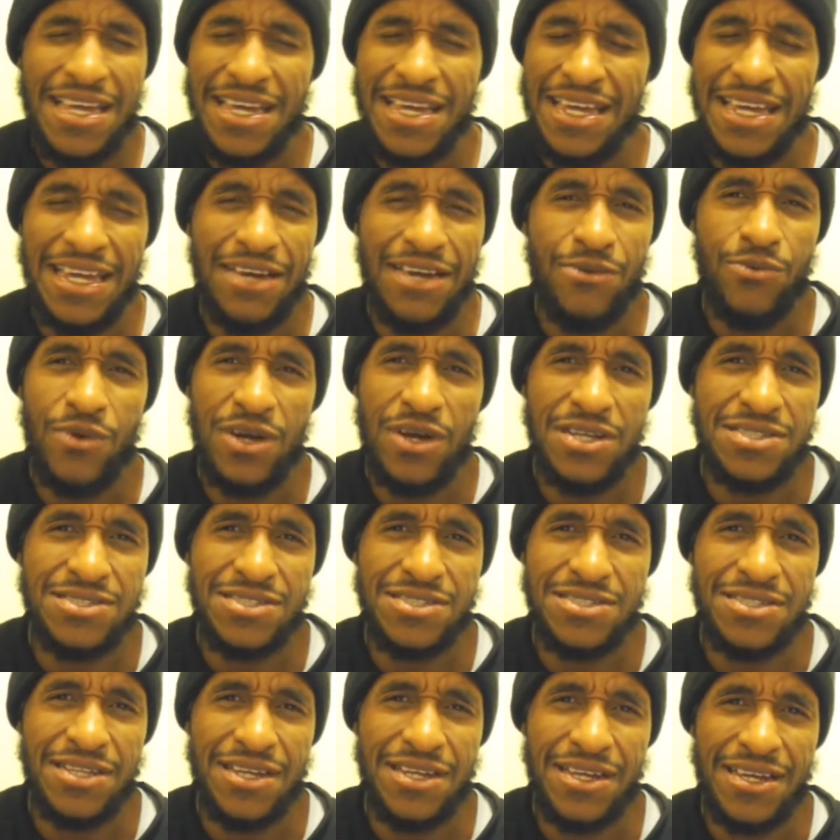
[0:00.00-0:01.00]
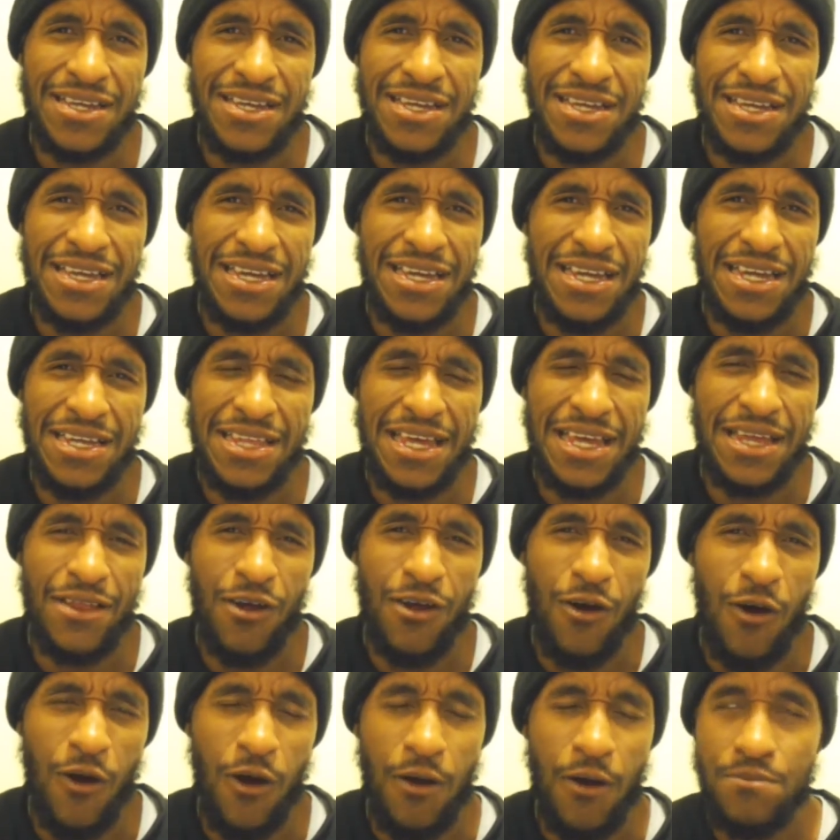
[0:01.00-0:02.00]
it wasn't a hit at
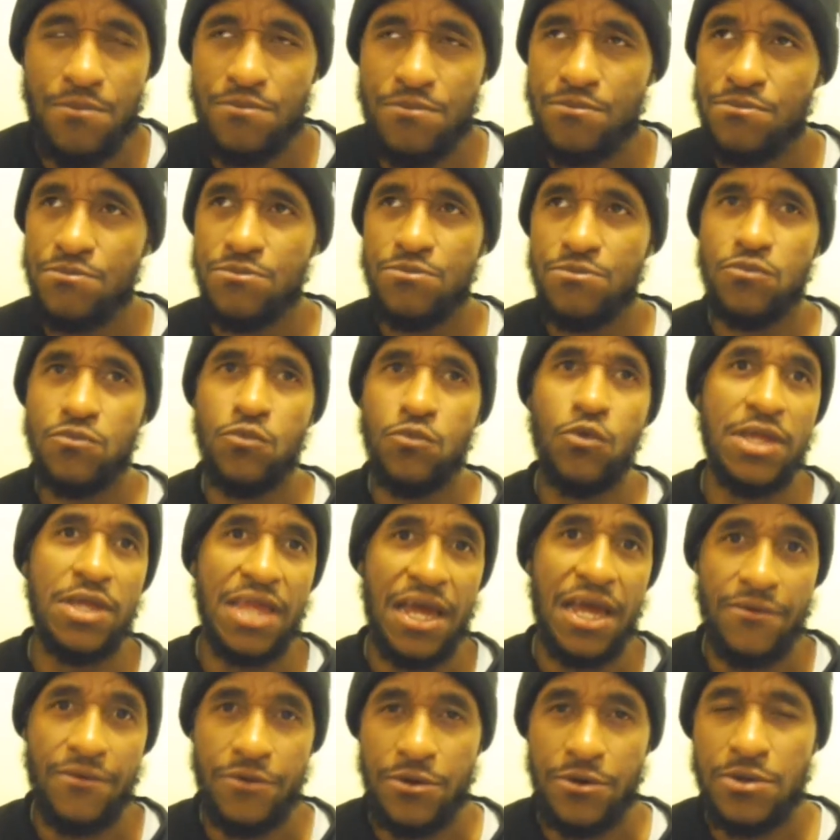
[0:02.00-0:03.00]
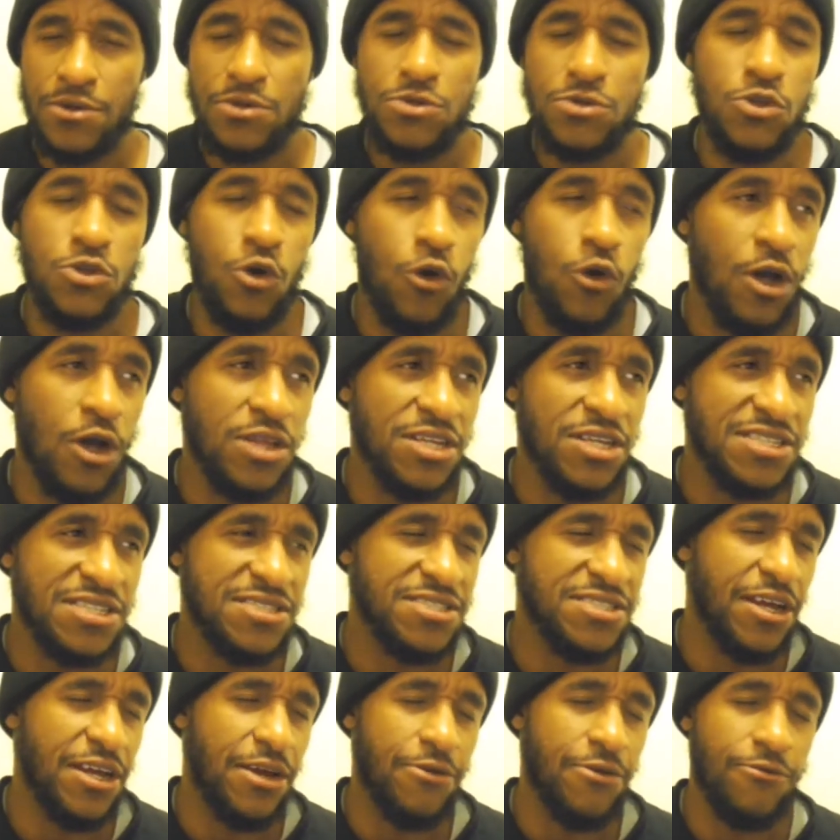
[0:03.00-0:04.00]
all. Whatever. No
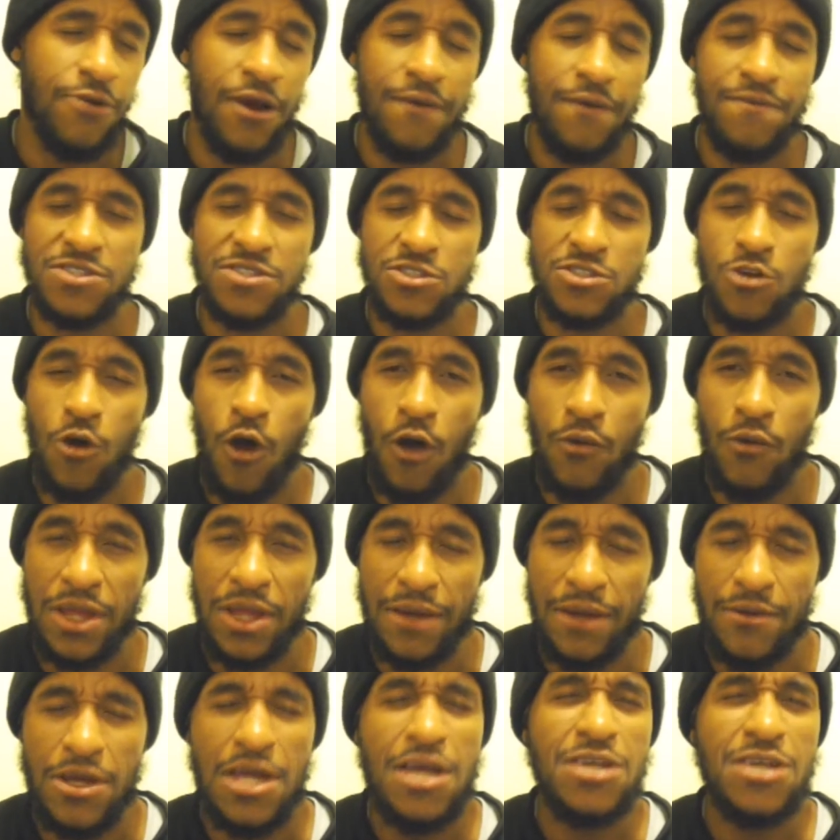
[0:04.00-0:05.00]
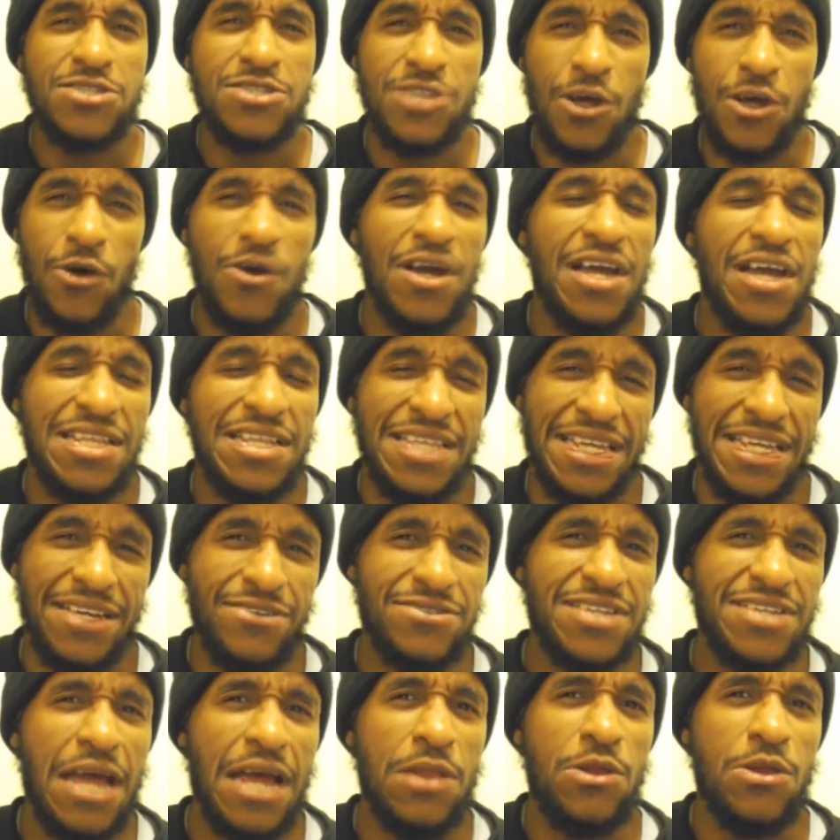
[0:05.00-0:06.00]
unnecessary roughness call, whatever. So, he is
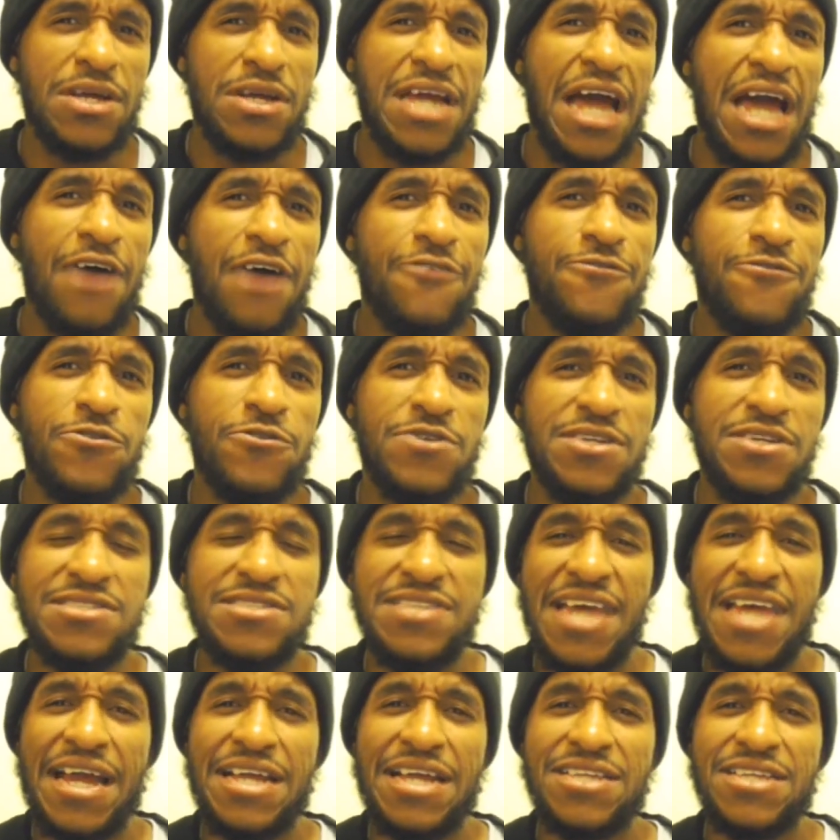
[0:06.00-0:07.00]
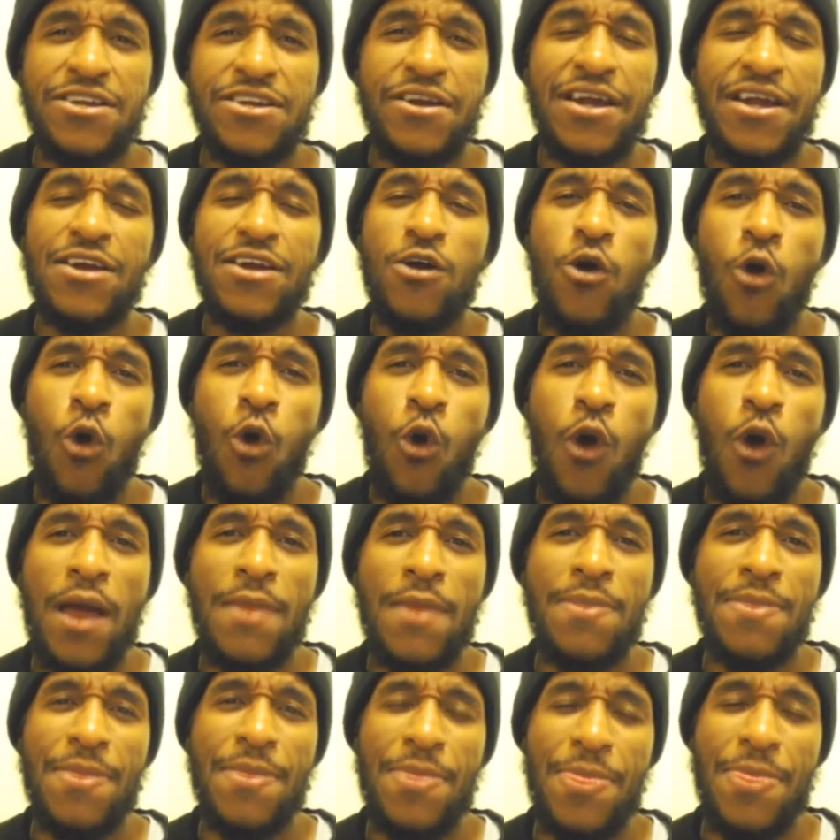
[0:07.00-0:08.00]
going to look out for the secondary
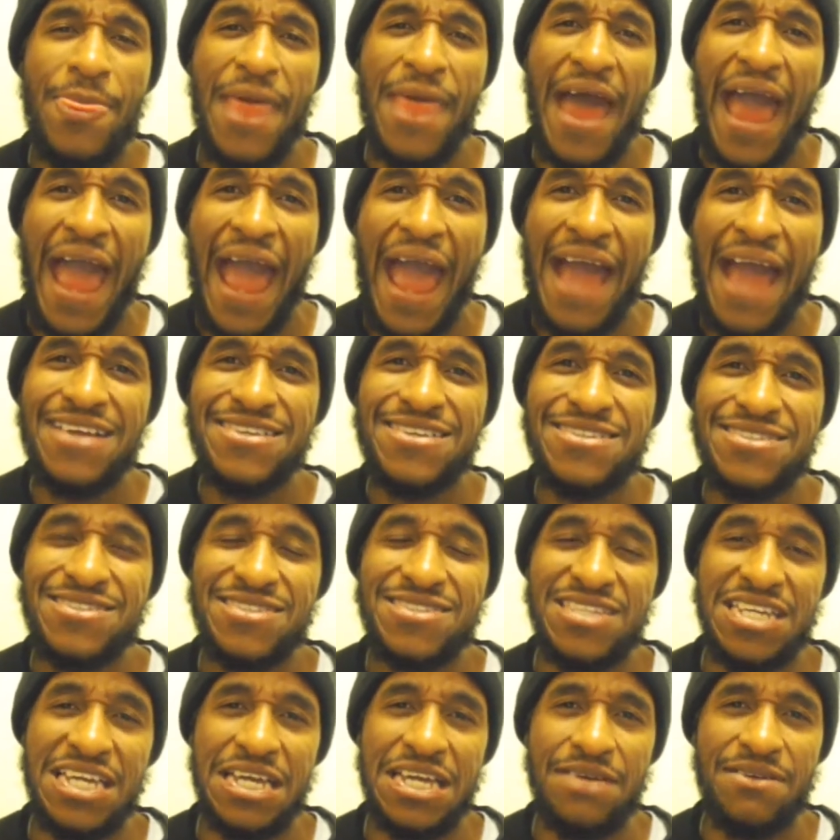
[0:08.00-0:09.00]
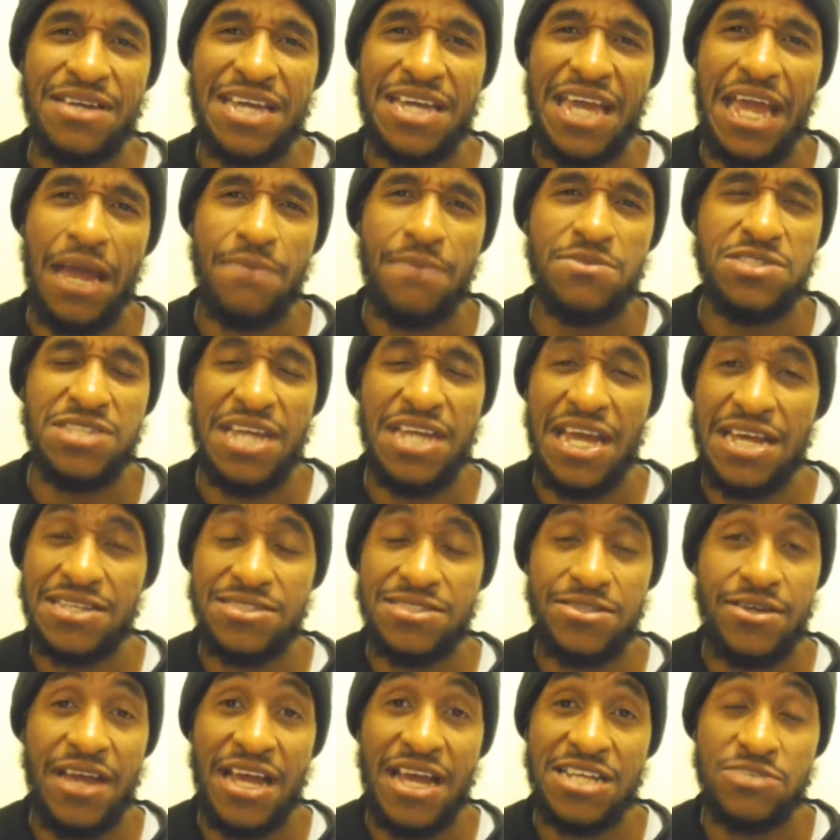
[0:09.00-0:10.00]
on that team. Cam
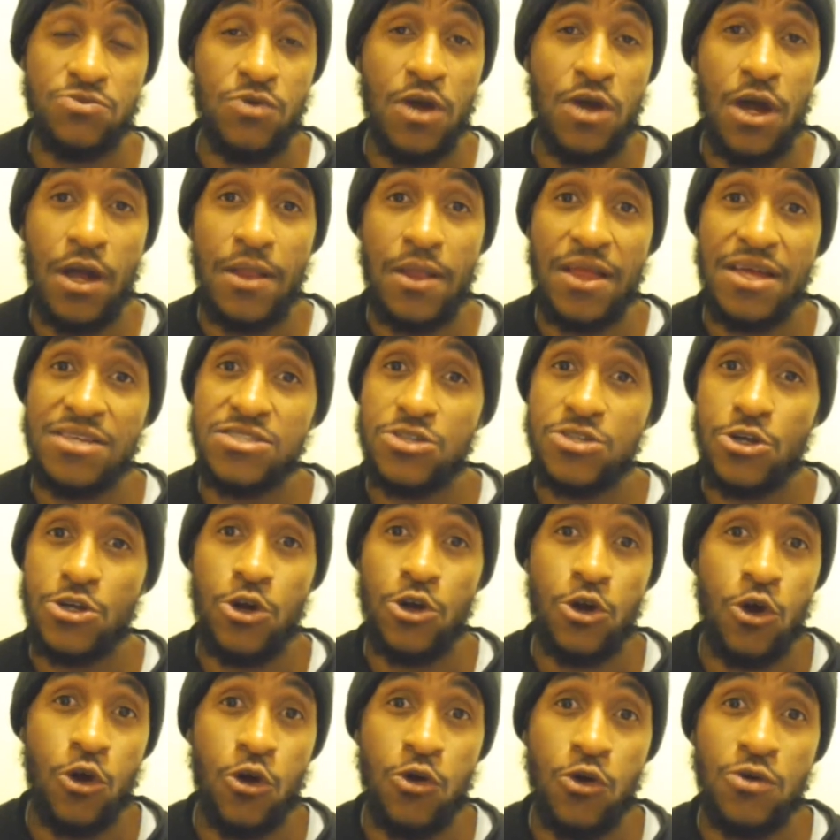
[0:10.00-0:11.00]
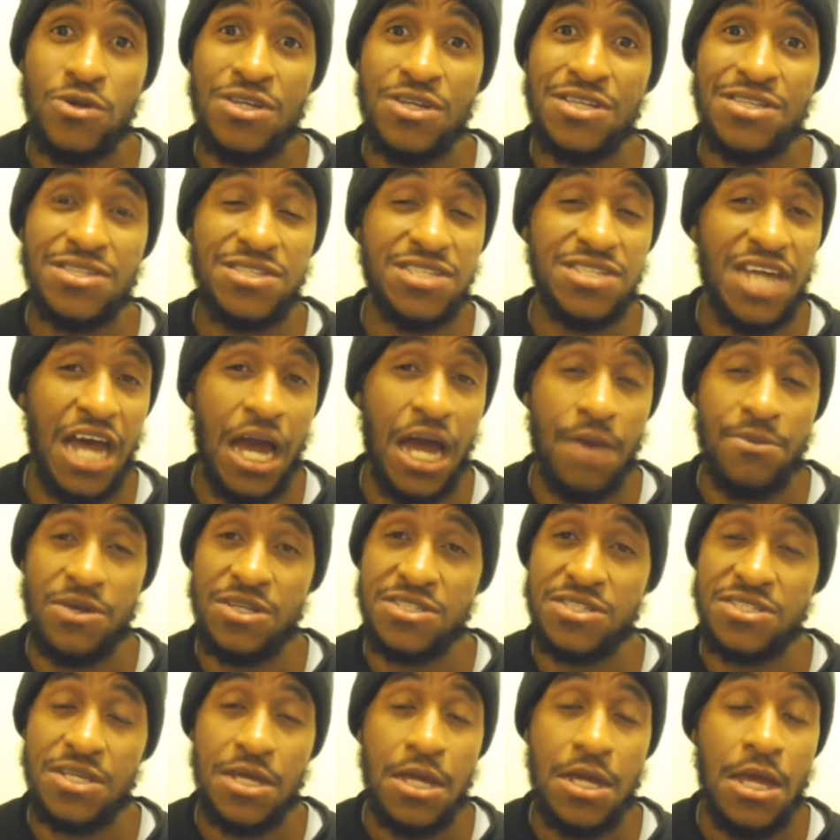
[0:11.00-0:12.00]
Chancellor, as well as Earl
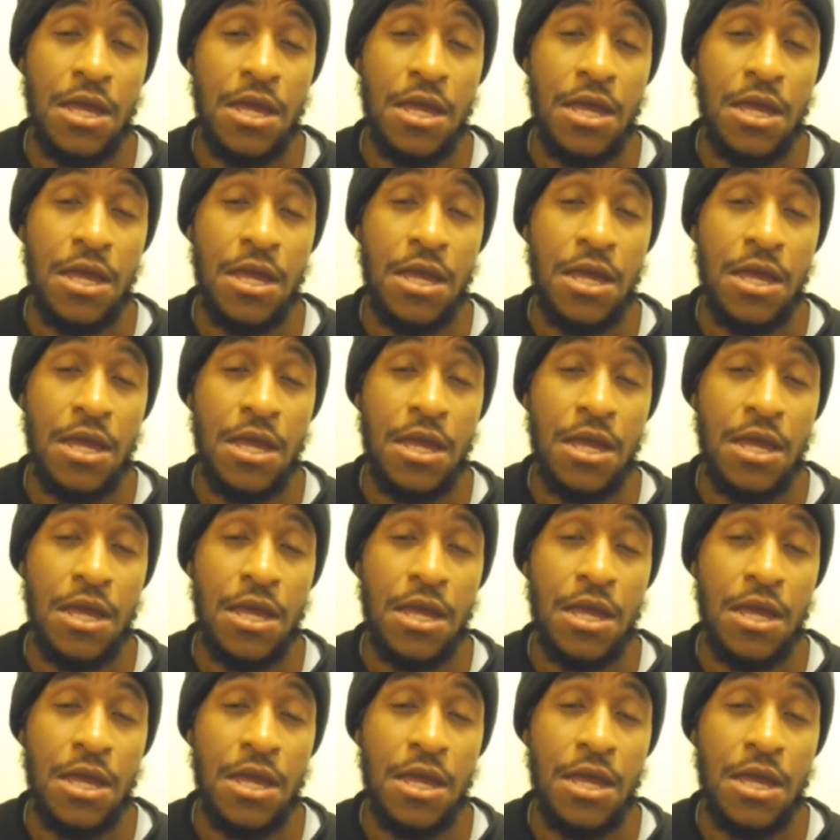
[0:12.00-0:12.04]
Thomas.